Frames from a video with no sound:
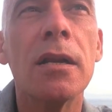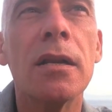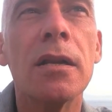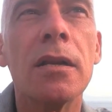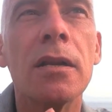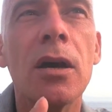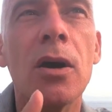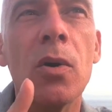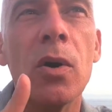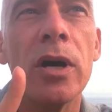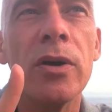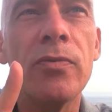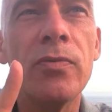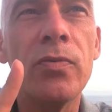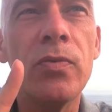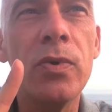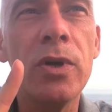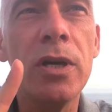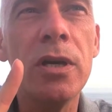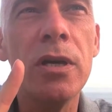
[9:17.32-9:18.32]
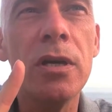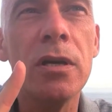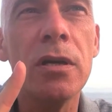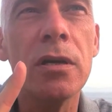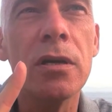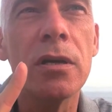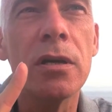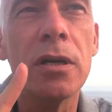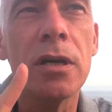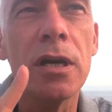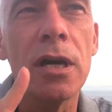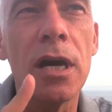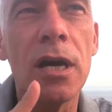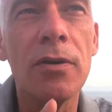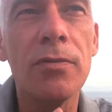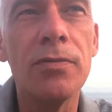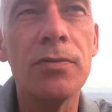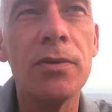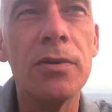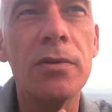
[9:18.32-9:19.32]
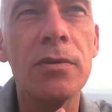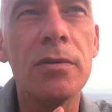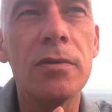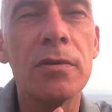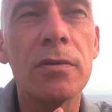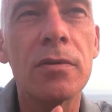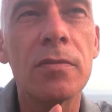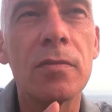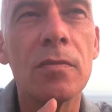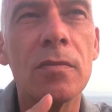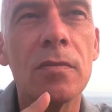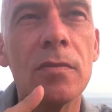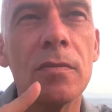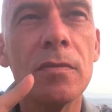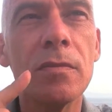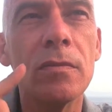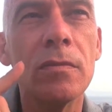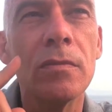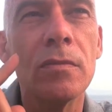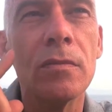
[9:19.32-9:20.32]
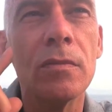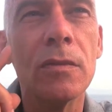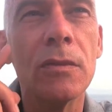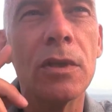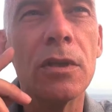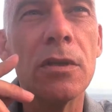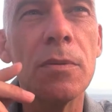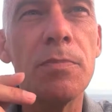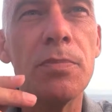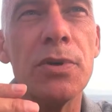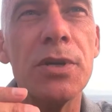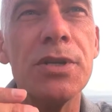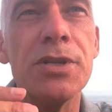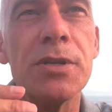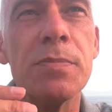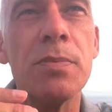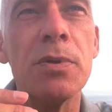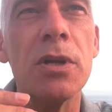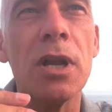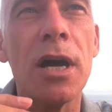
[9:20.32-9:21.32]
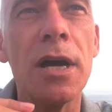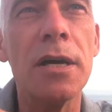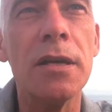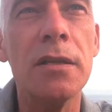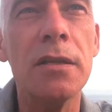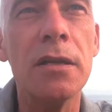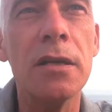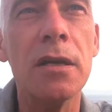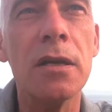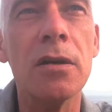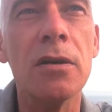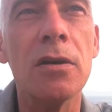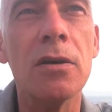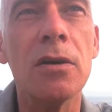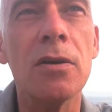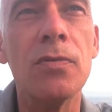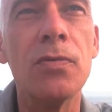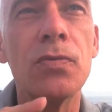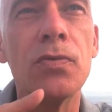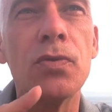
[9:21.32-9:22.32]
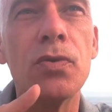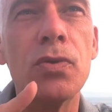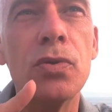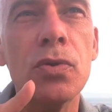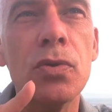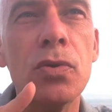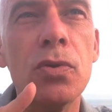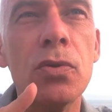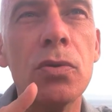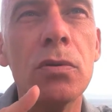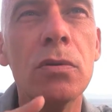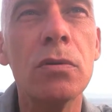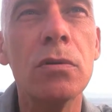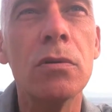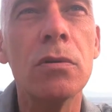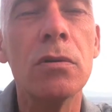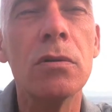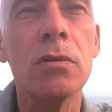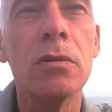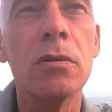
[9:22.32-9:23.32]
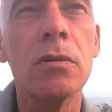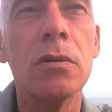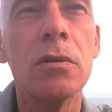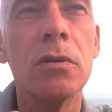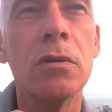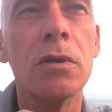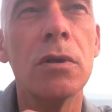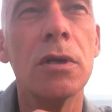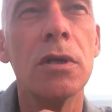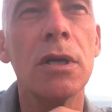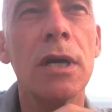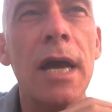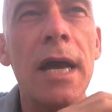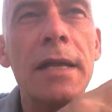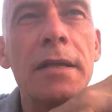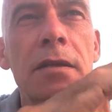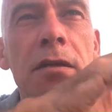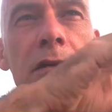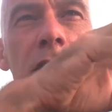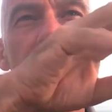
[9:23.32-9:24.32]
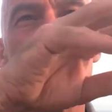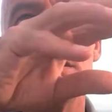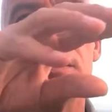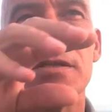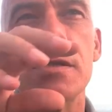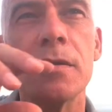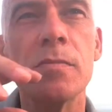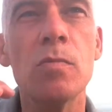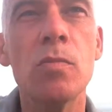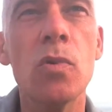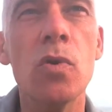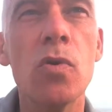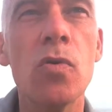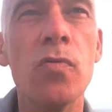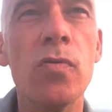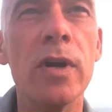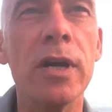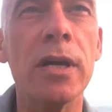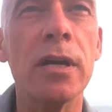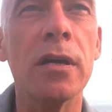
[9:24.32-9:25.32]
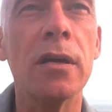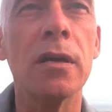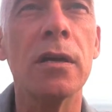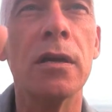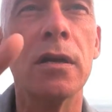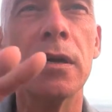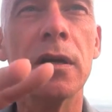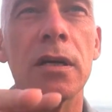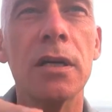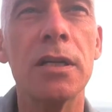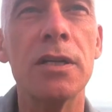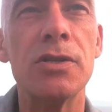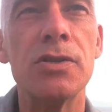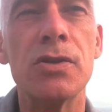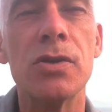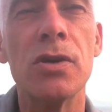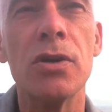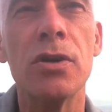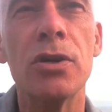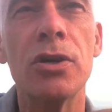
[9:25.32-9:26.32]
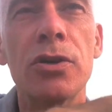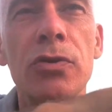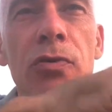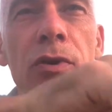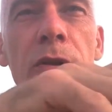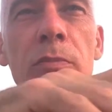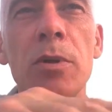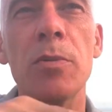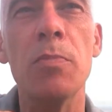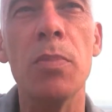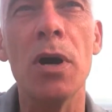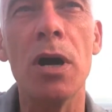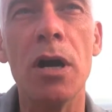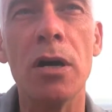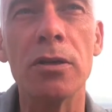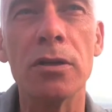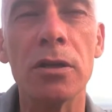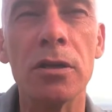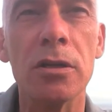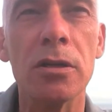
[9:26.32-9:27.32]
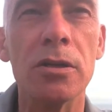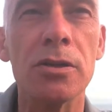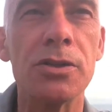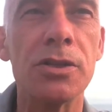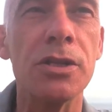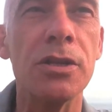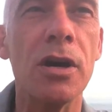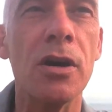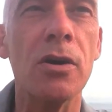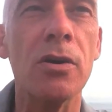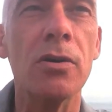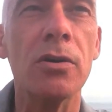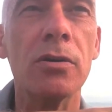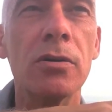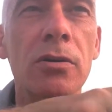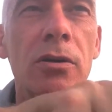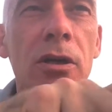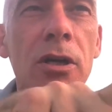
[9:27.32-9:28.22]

Now, if we have the principal idea of two entities moving, in CERN it will be particles, in our